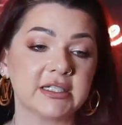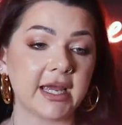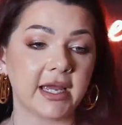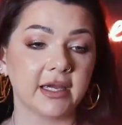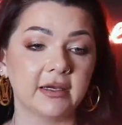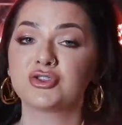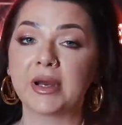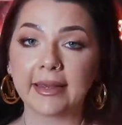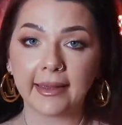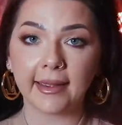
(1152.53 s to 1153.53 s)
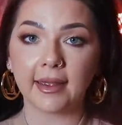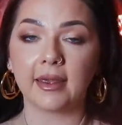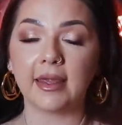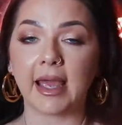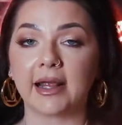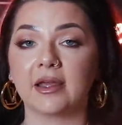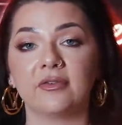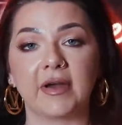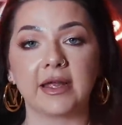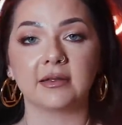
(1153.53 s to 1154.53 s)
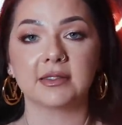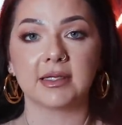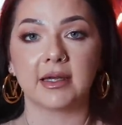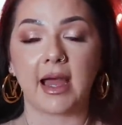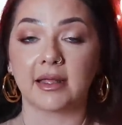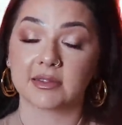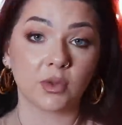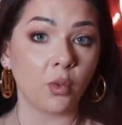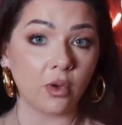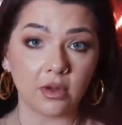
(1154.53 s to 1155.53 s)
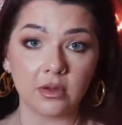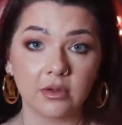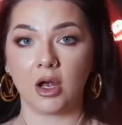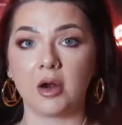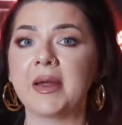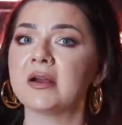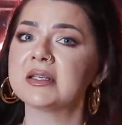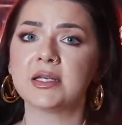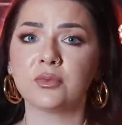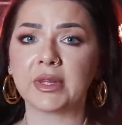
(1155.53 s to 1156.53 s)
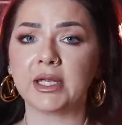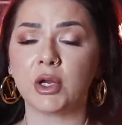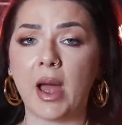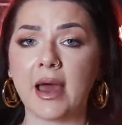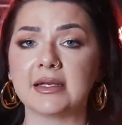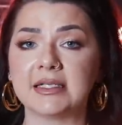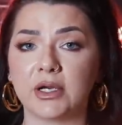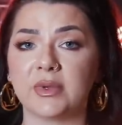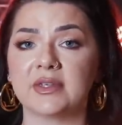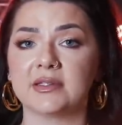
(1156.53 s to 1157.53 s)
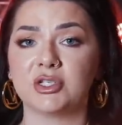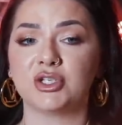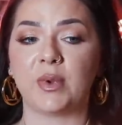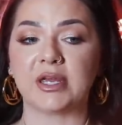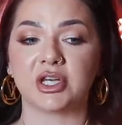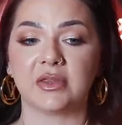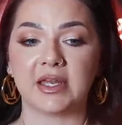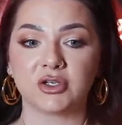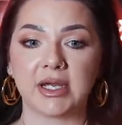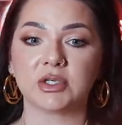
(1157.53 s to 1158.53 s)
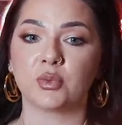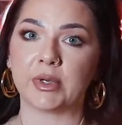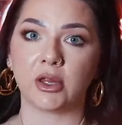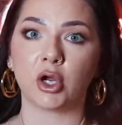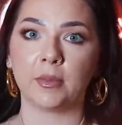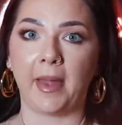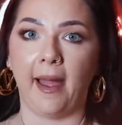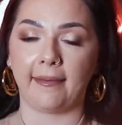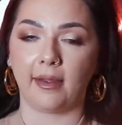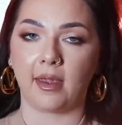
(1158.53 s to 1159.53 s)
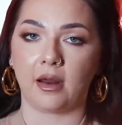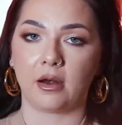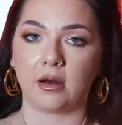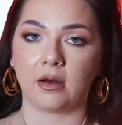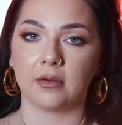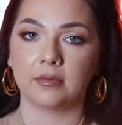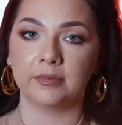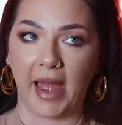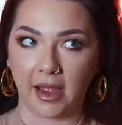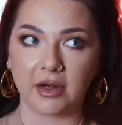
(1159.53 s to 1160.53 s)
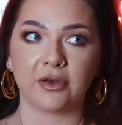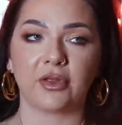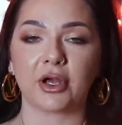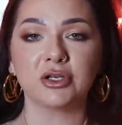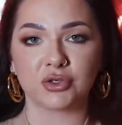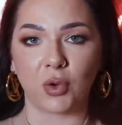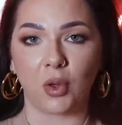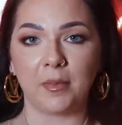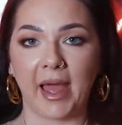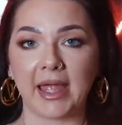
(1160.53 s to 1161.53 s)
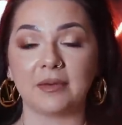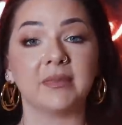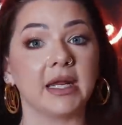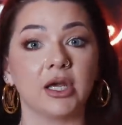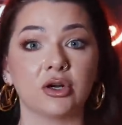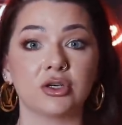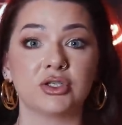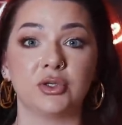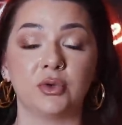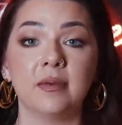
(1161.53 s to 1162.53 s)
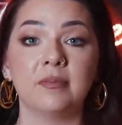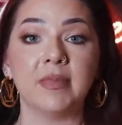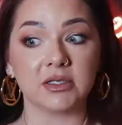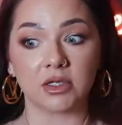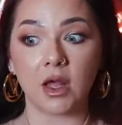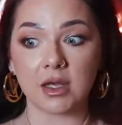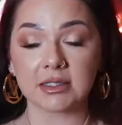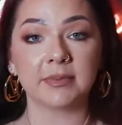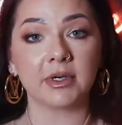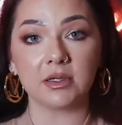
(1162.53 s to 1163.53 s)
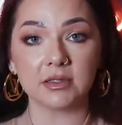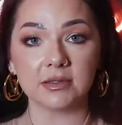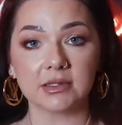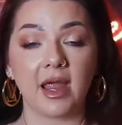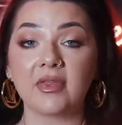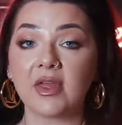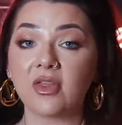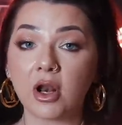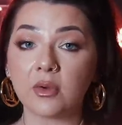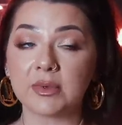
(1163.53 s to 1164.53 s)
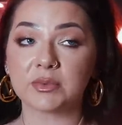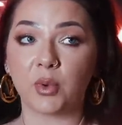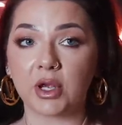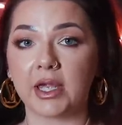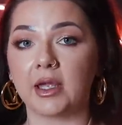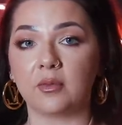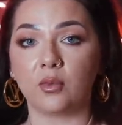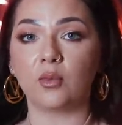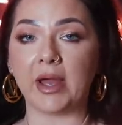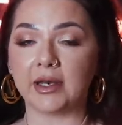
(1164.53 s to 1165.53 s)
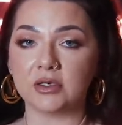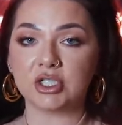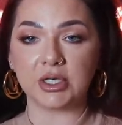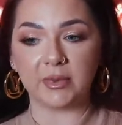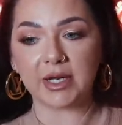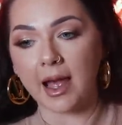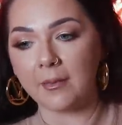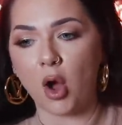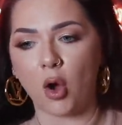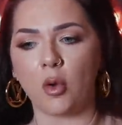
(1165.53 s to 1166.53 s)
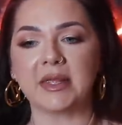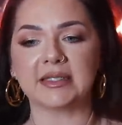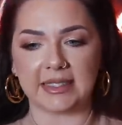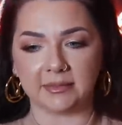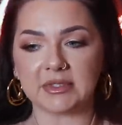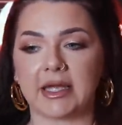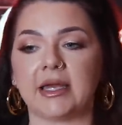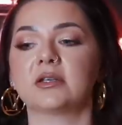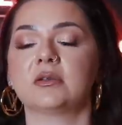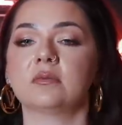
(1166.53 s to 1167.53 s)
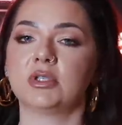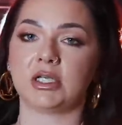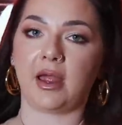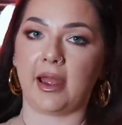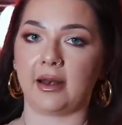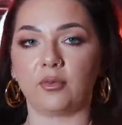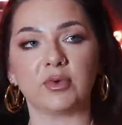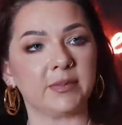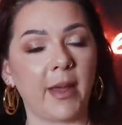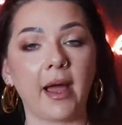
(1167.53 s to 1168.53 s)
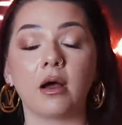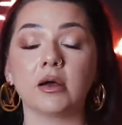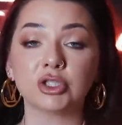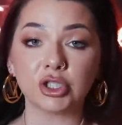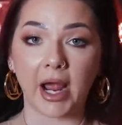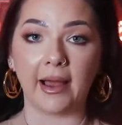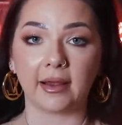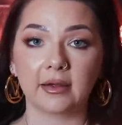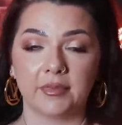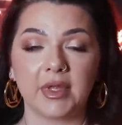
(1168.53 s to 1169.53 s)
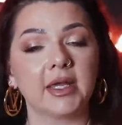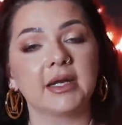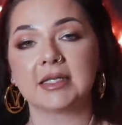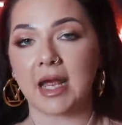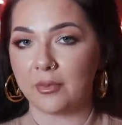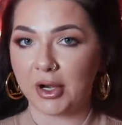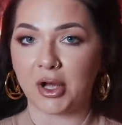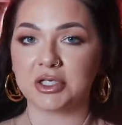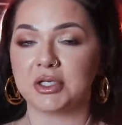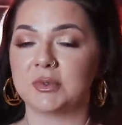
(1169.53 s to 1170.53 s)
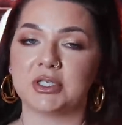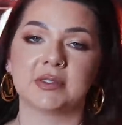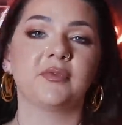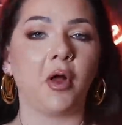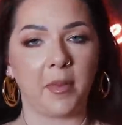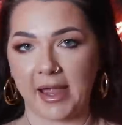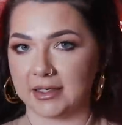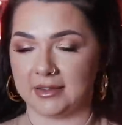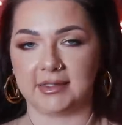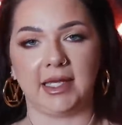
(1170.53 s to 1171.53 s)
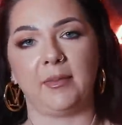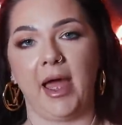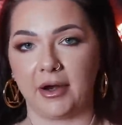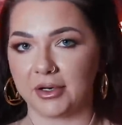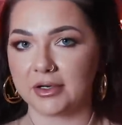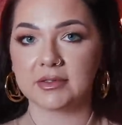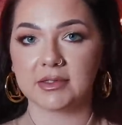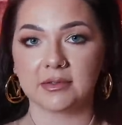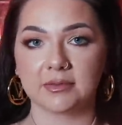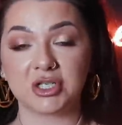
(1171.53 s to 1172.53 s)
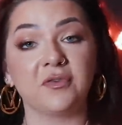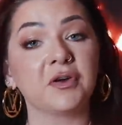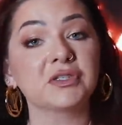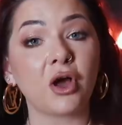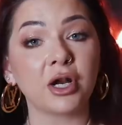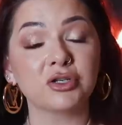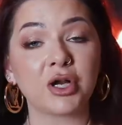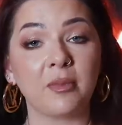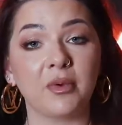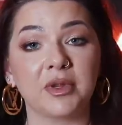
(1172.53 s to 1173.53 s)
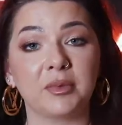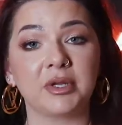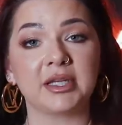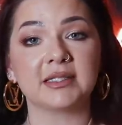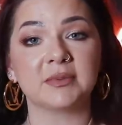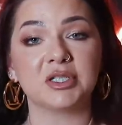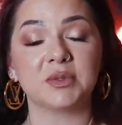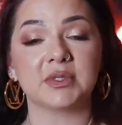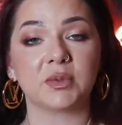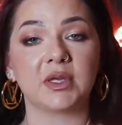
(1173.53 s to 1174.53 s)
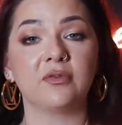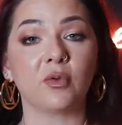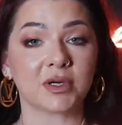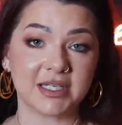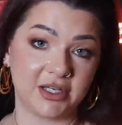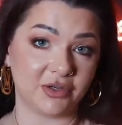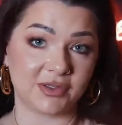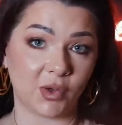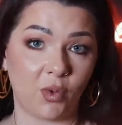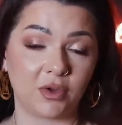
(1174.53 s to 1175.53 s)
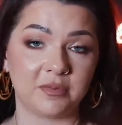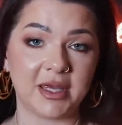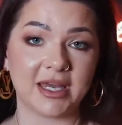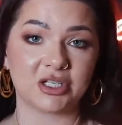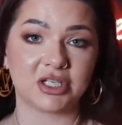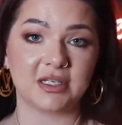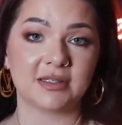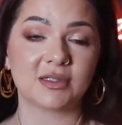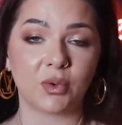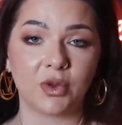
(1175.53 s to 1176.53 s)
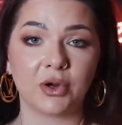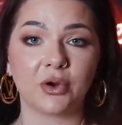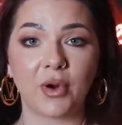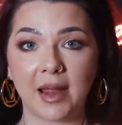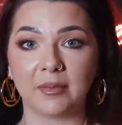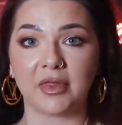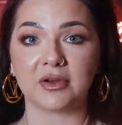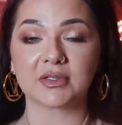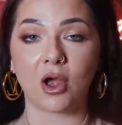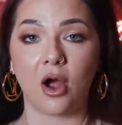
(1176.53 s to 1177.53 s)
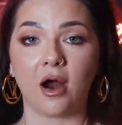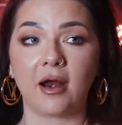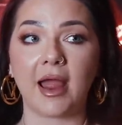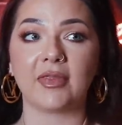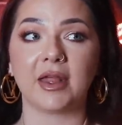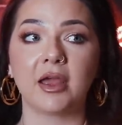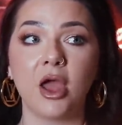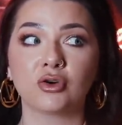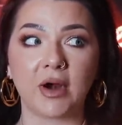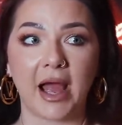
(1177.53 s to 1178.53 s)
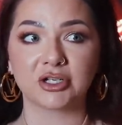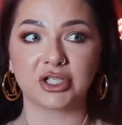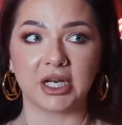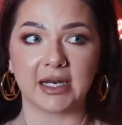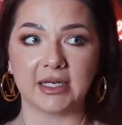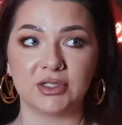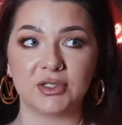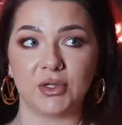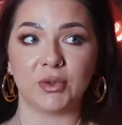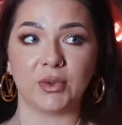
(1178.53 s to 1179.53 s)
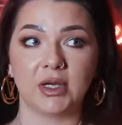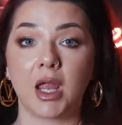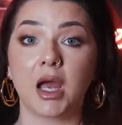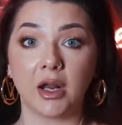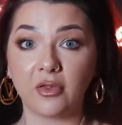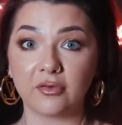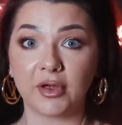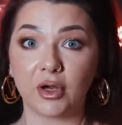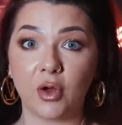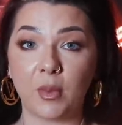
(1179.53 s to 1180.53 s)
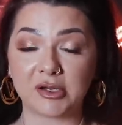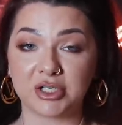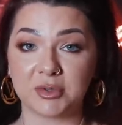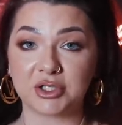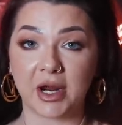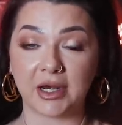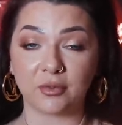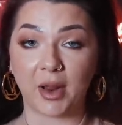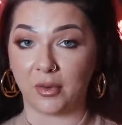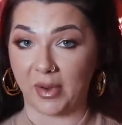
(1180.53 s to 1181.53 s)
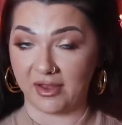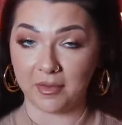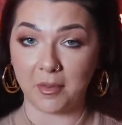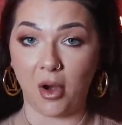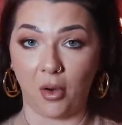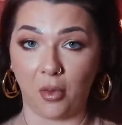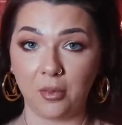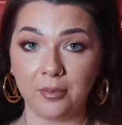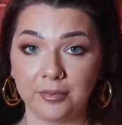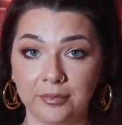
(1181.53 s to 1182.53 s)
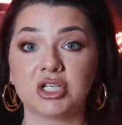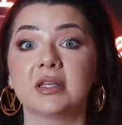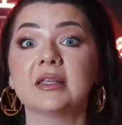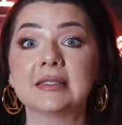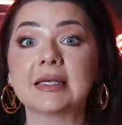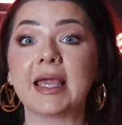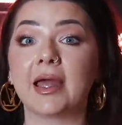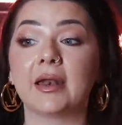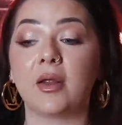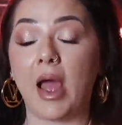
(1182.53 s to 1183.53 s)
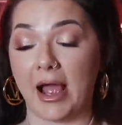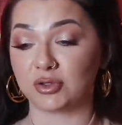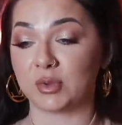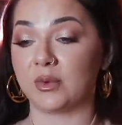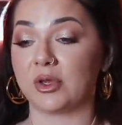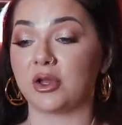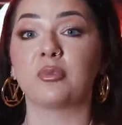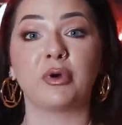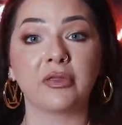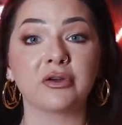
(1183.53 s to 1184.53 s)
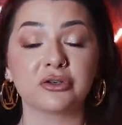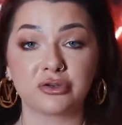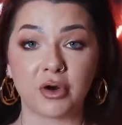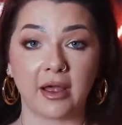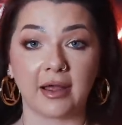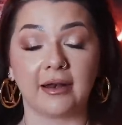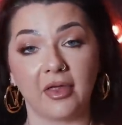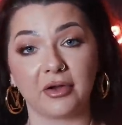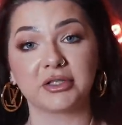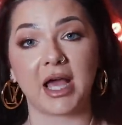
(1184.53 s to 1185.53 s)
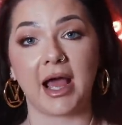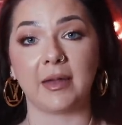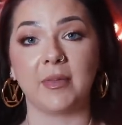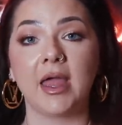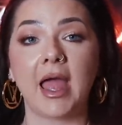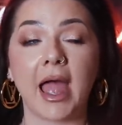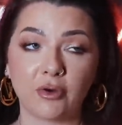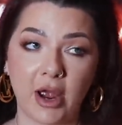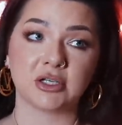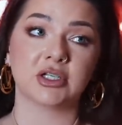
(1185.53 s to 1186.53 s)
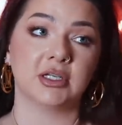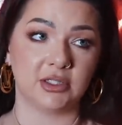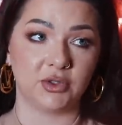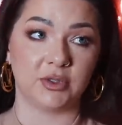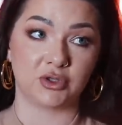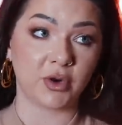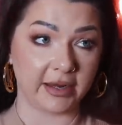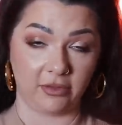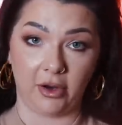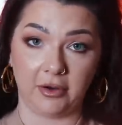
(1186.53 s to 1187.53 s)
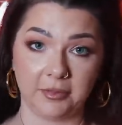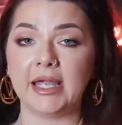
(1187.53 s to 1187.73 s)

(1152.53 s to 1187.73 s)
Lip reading: day, drinking, getting in fights at school. Her parents didn't really know how to deal with the situation. They tried to reel her back and get her back under their control by admitting her to mental hospitals. And they thought it was working when she would come home. It seemed like she kind of was back on track. But then as time went on, she would just fall back into the same patterns. She first got in trouble with the police when she was only 14 years old because she stole her grandmother's car and then crashed it into another vehicle while she was trying to run away from home. She did this again, actually, with her brother's truck another time and crashed it into a trailer.